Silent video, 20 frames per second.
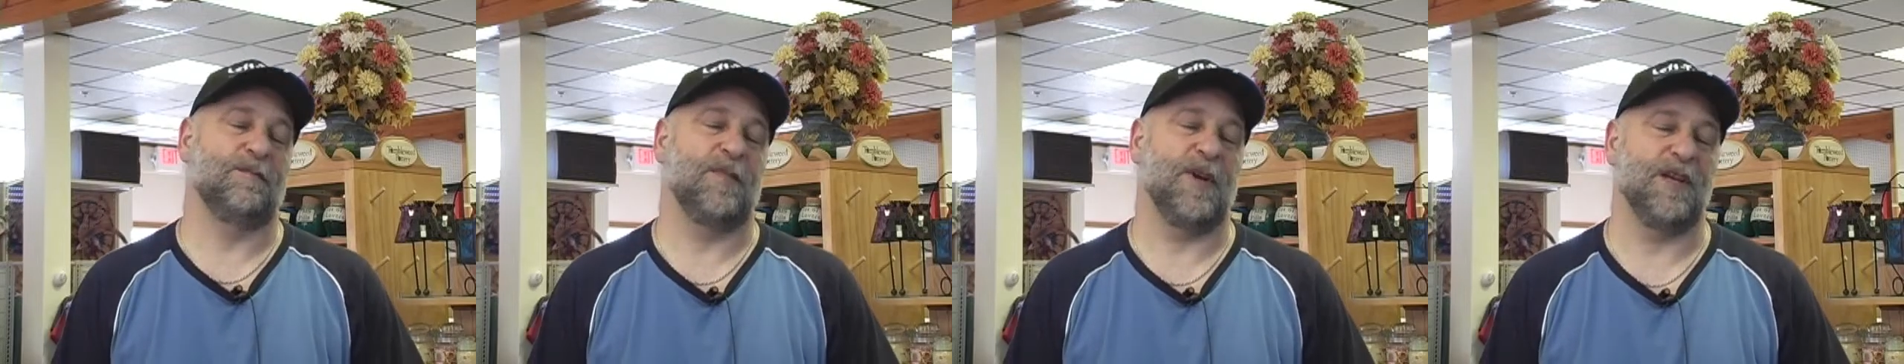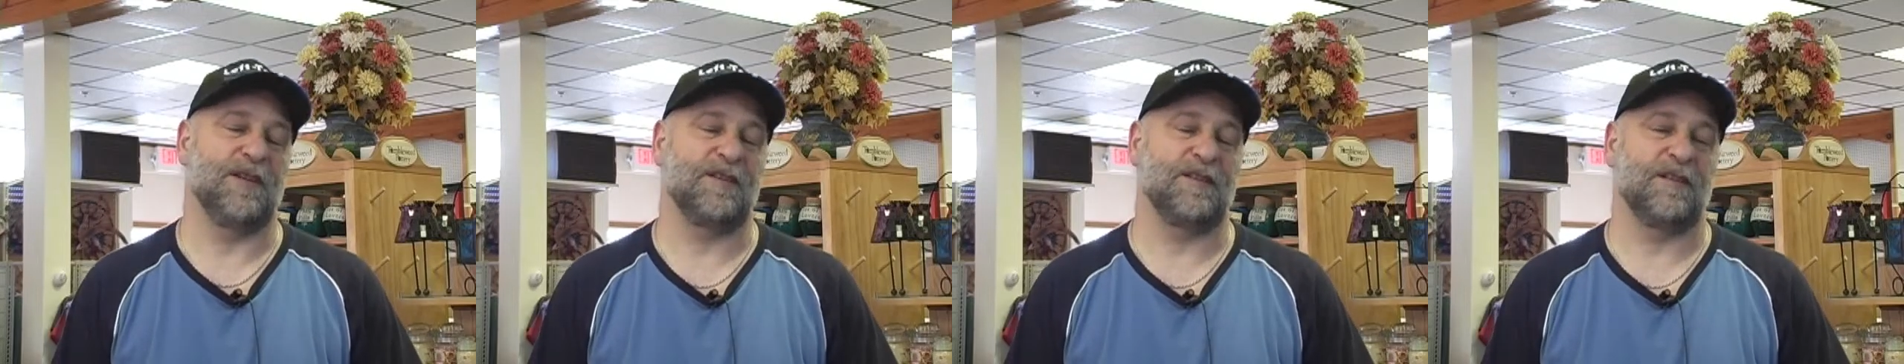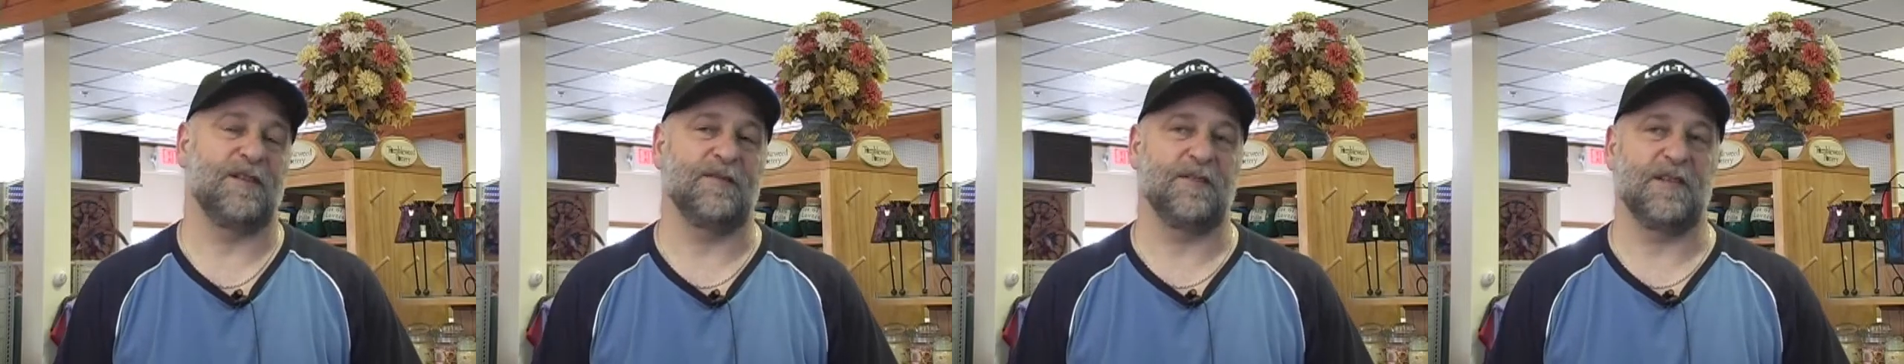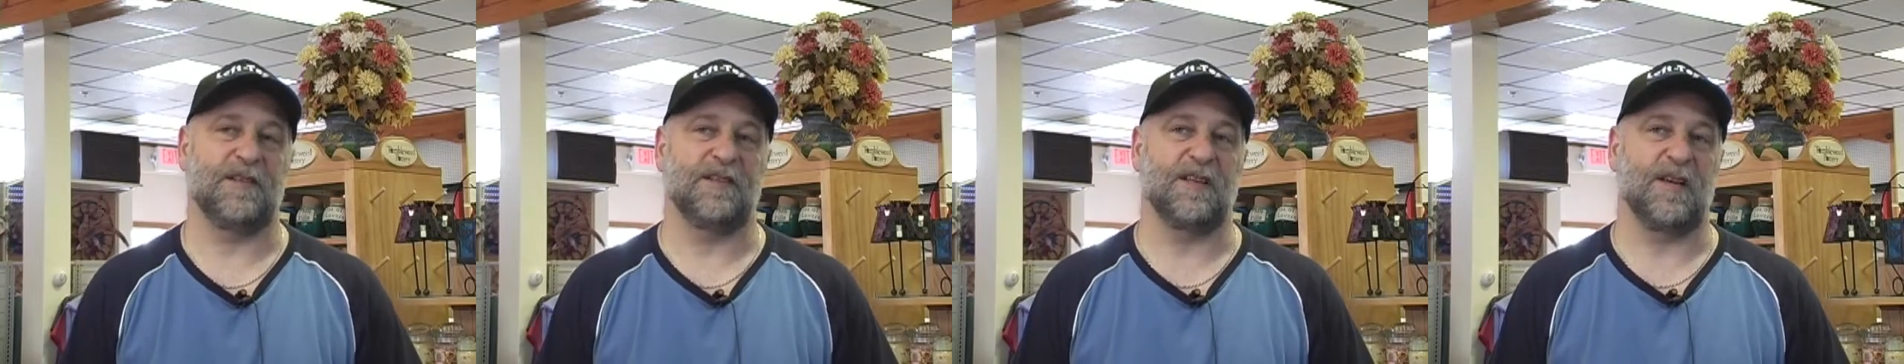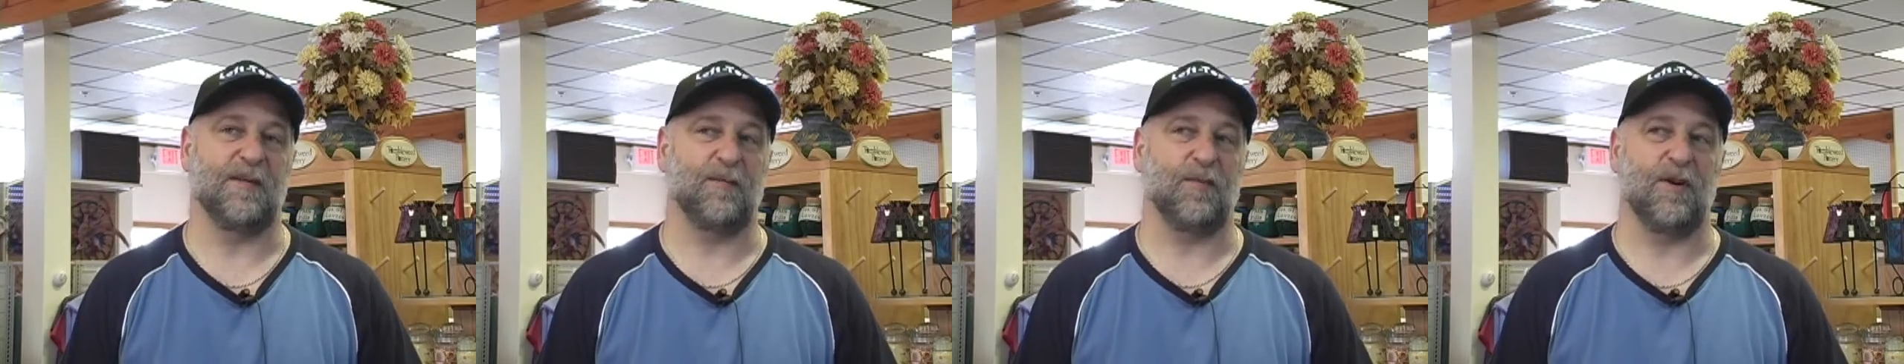Basically for the
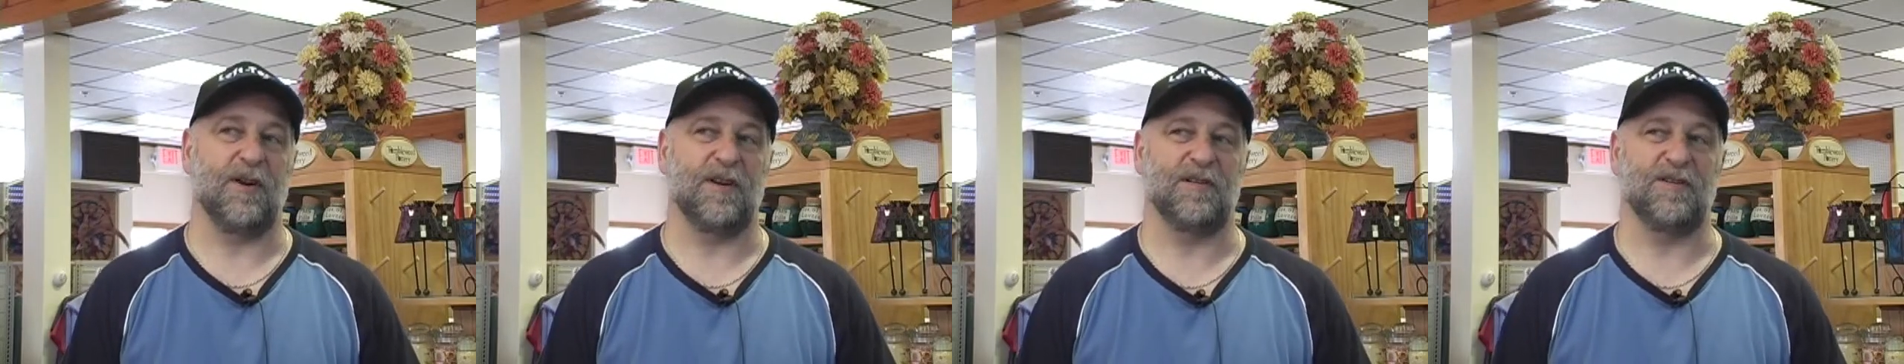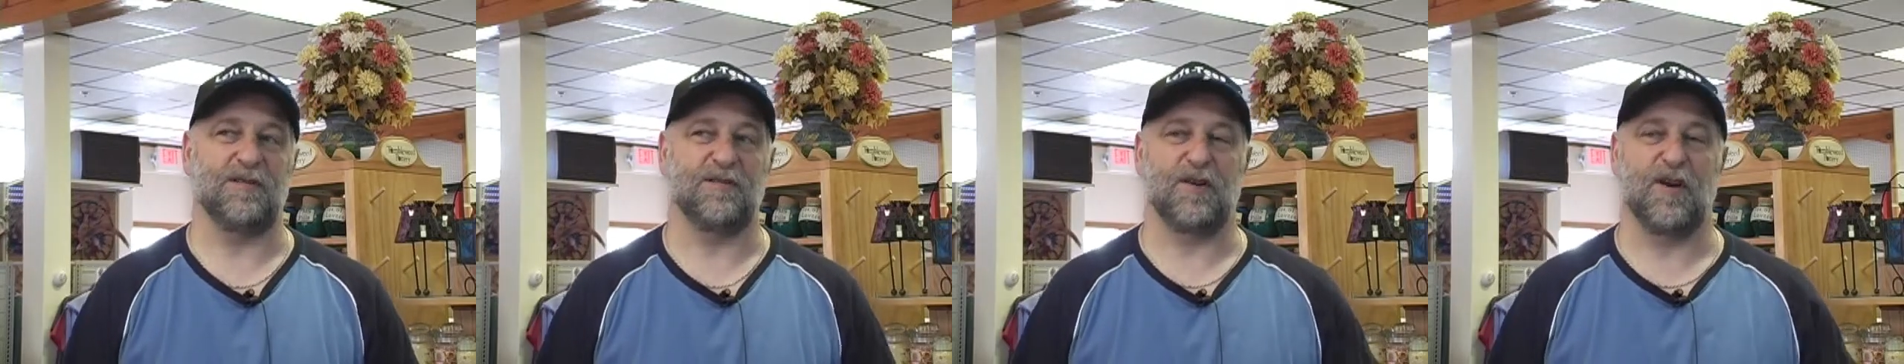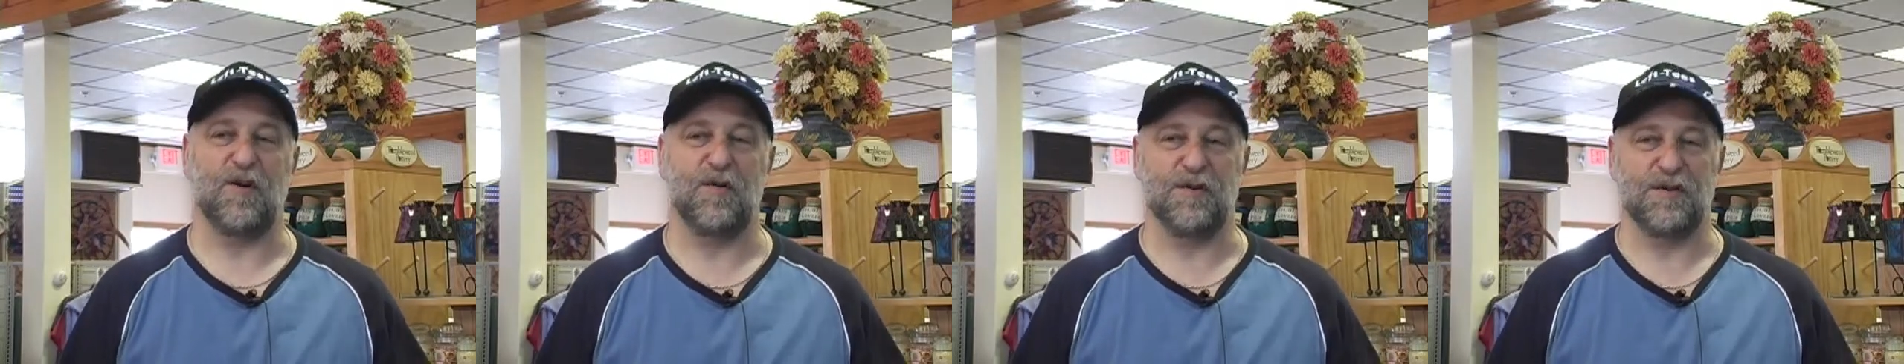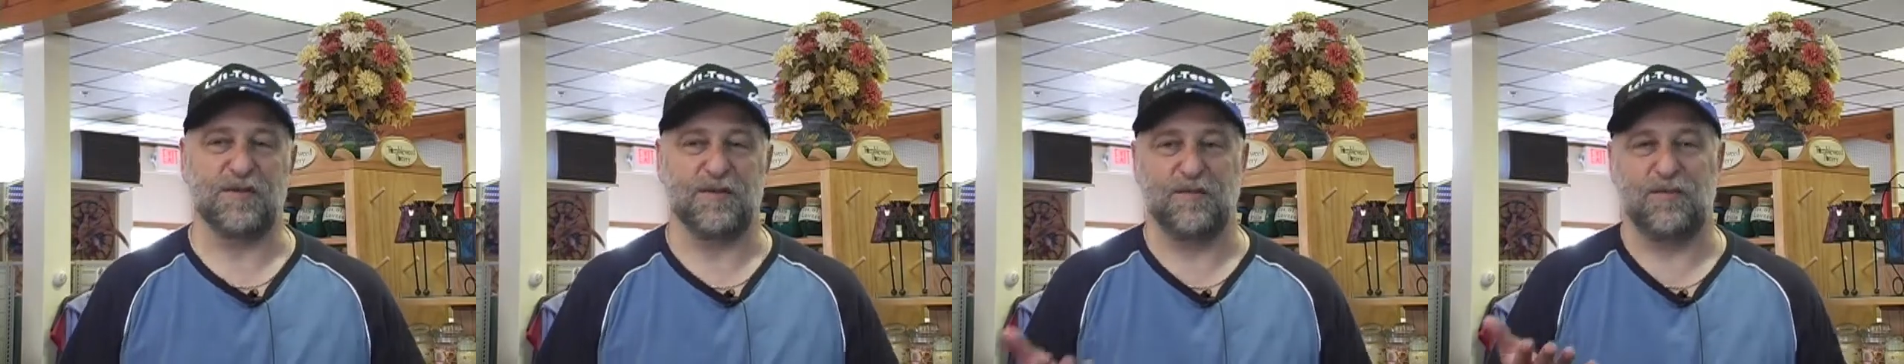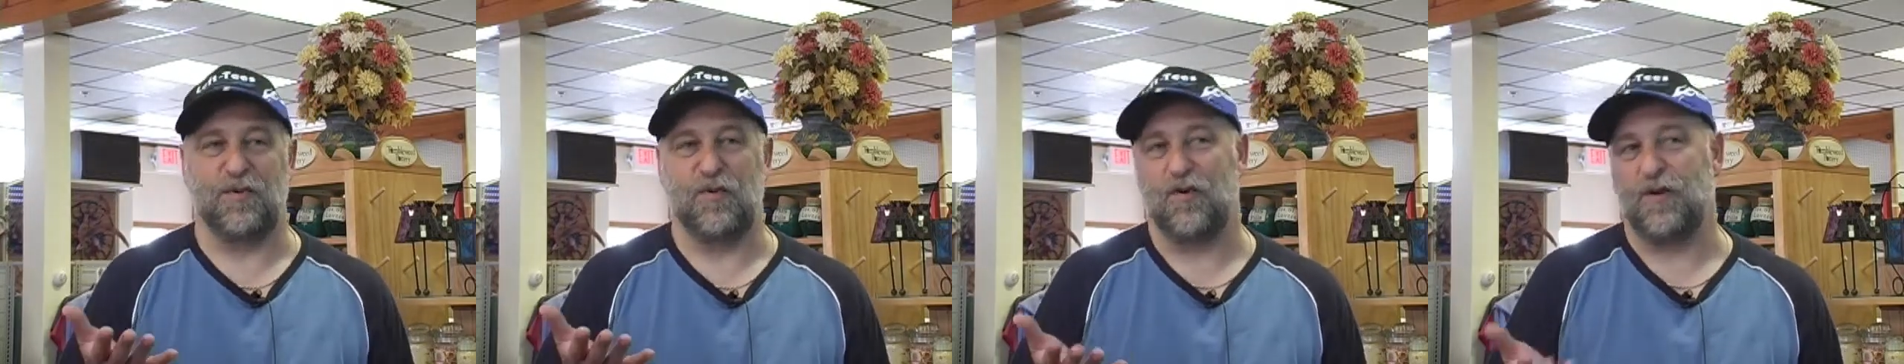same price. There's always a
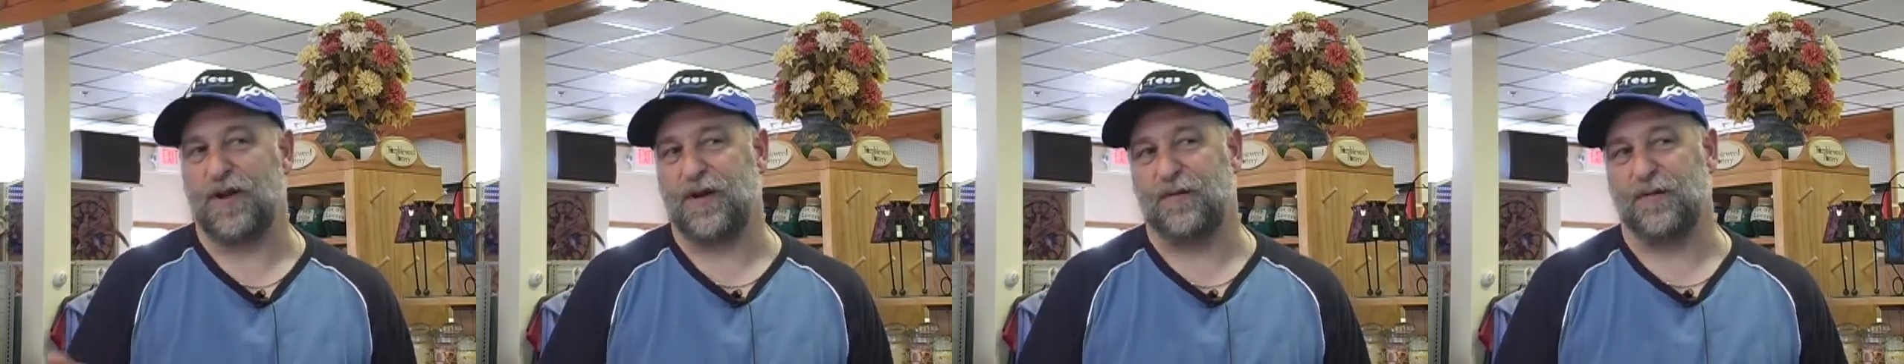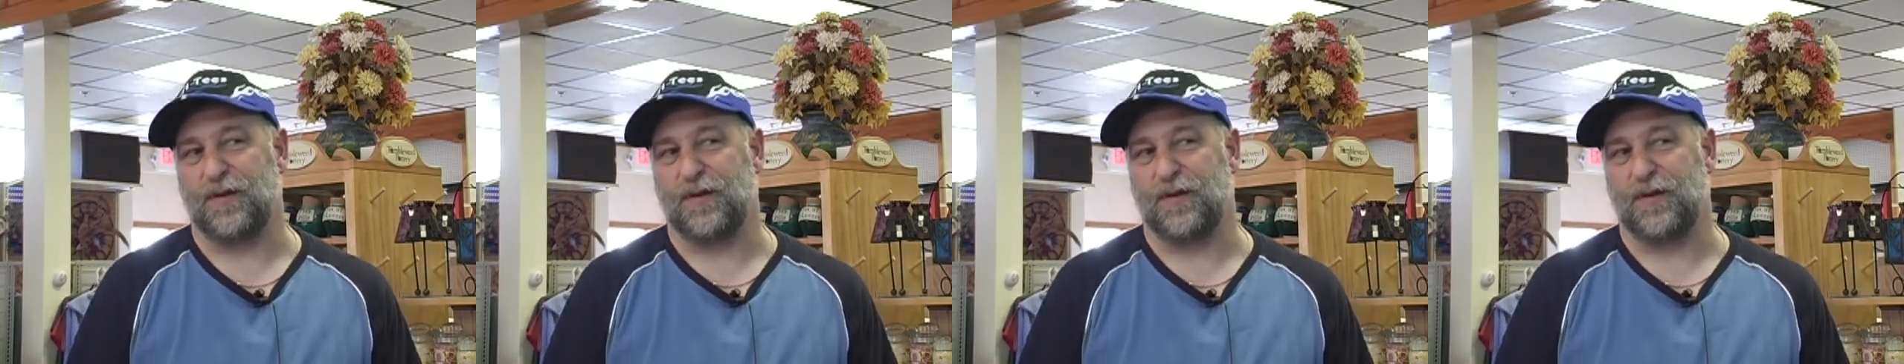point